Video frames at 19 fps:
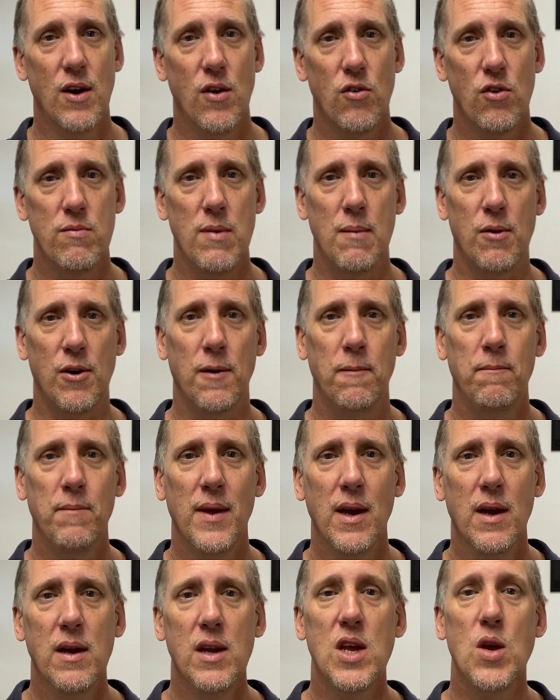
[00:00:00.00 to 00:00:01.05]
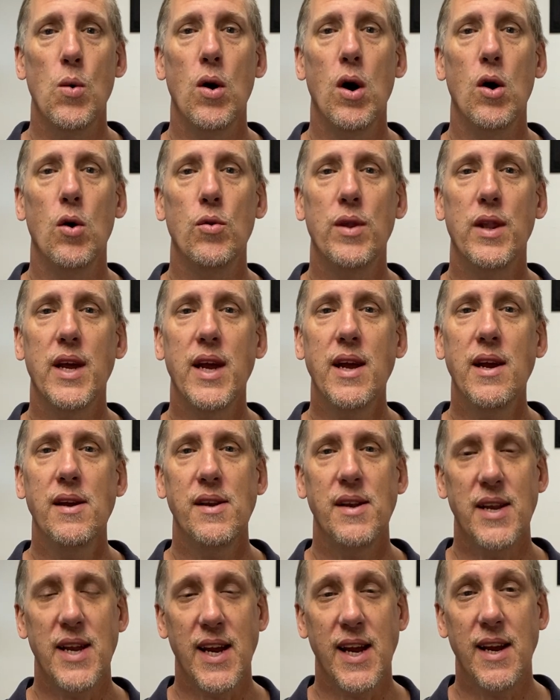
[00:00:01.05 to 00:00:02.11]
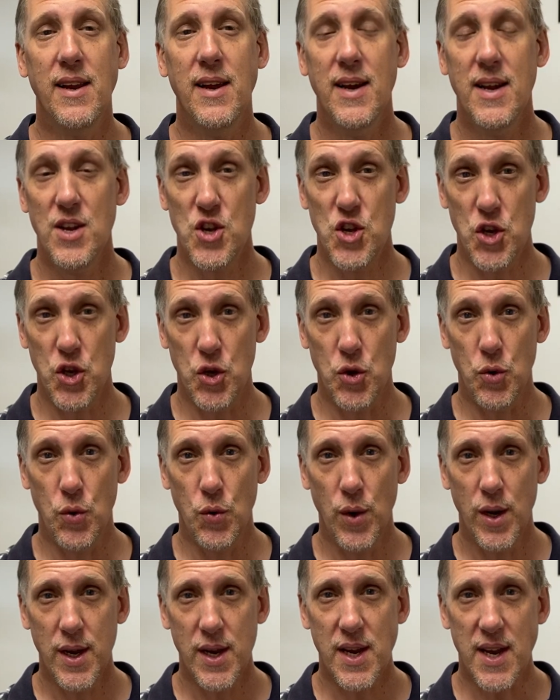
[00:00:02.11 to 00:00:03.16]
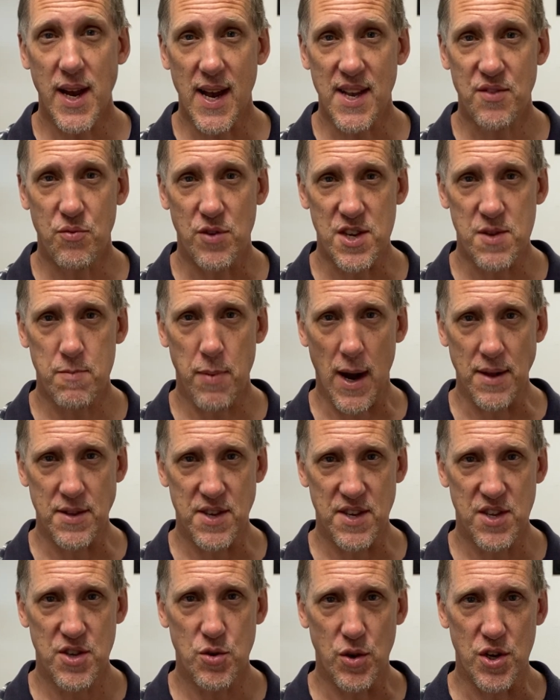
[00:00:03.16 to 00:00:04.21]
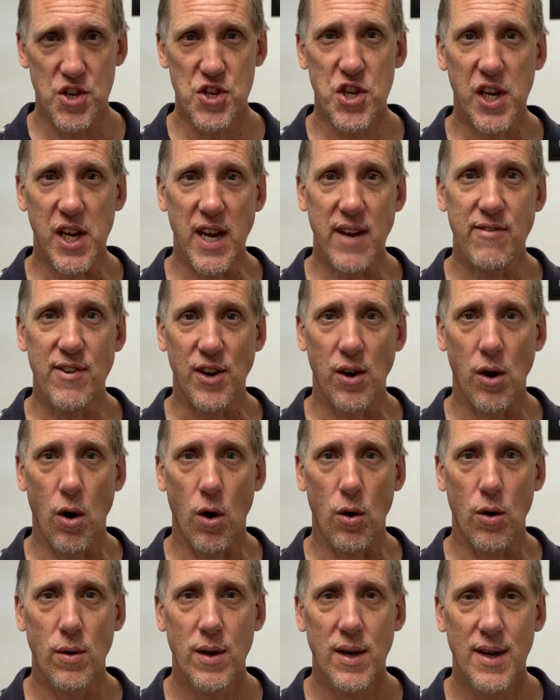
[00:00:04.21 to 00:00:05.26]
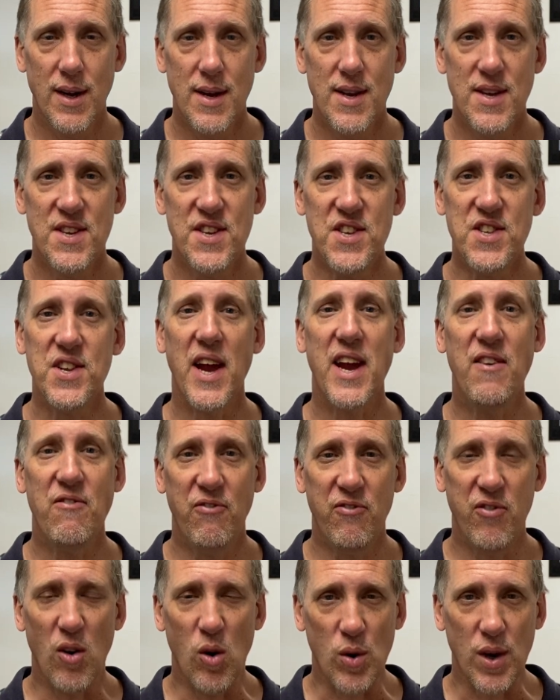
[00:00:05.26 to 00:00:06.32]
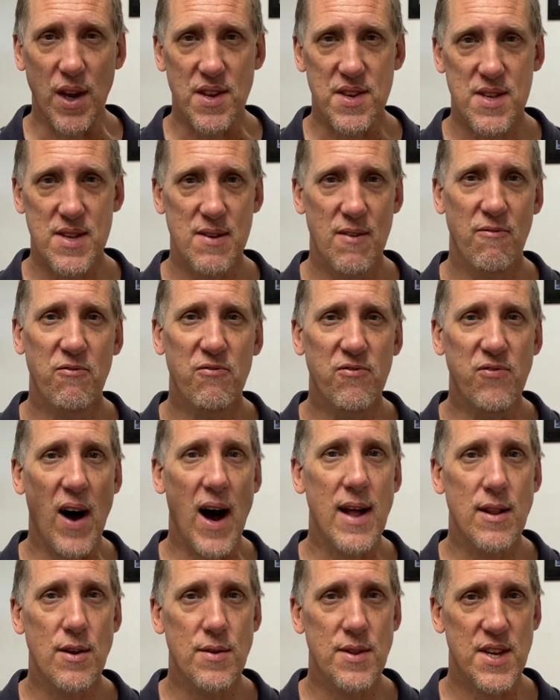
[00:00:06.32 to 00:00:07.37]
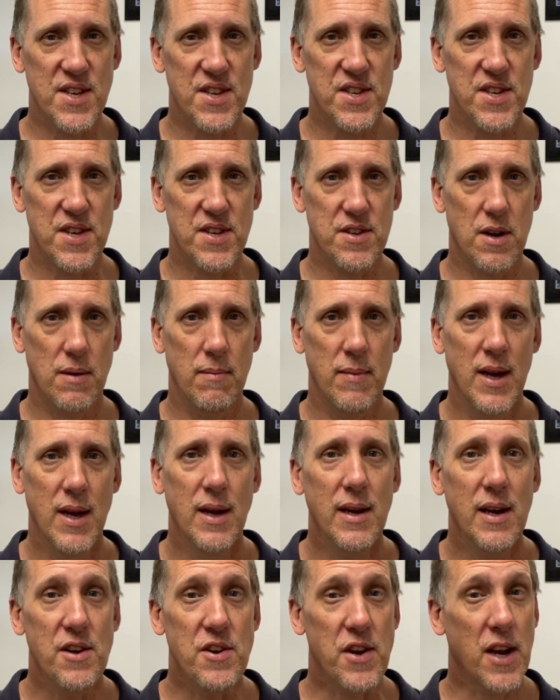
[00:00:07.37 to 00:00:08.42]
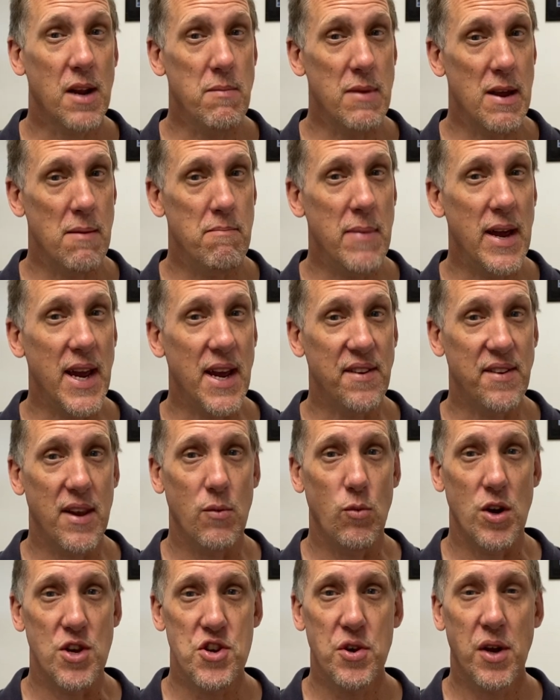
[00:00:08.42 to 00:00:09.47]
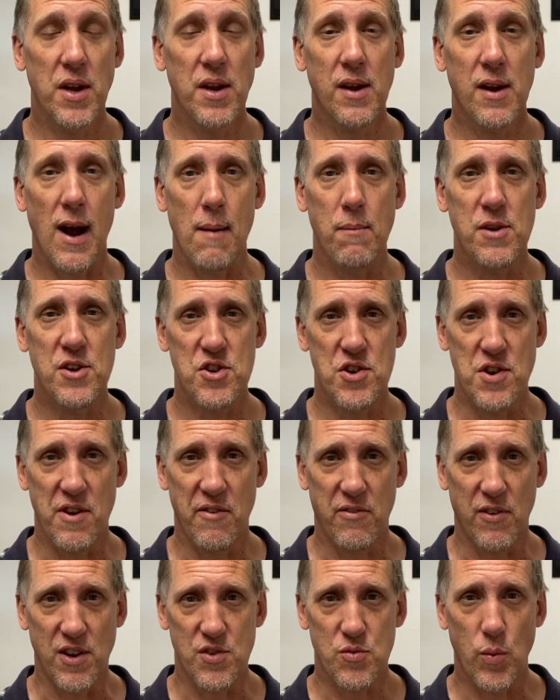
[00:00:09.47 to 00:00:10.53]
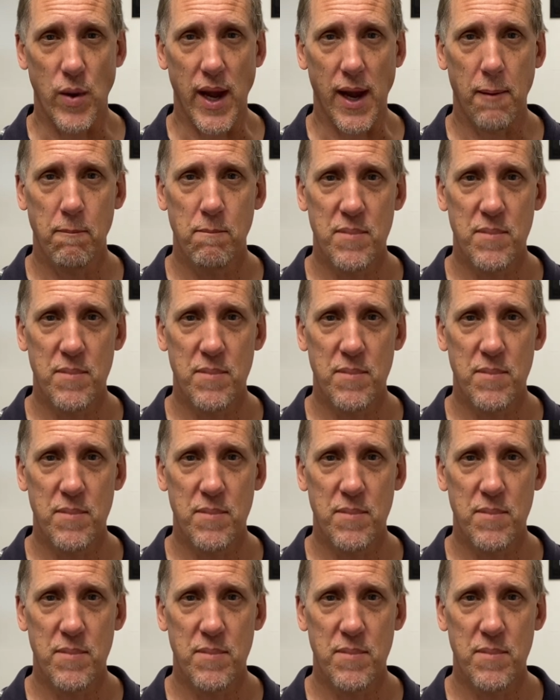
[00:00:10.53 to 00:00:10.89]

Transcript: Remember, you only need 2 yes responses to achieve your goal. Stay focused. Follow this system, and you're going to be amazed at what you can accomplish in your first week.